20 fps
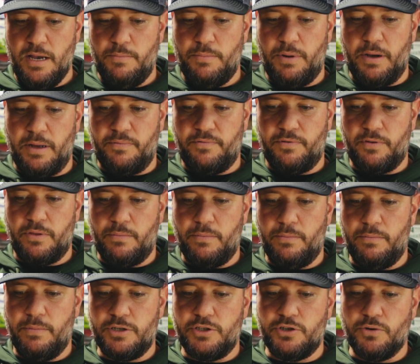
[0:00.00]
But for the
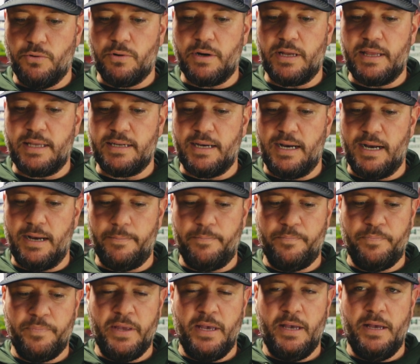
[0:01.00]
majority of the time,
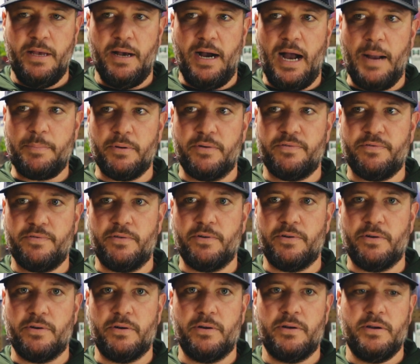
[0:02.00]
I
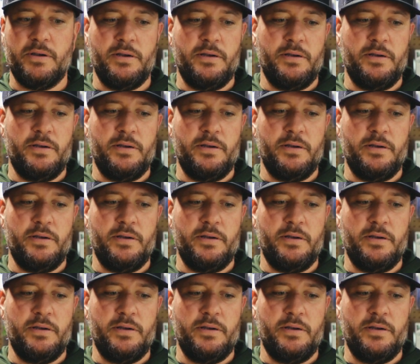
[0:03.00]
prefer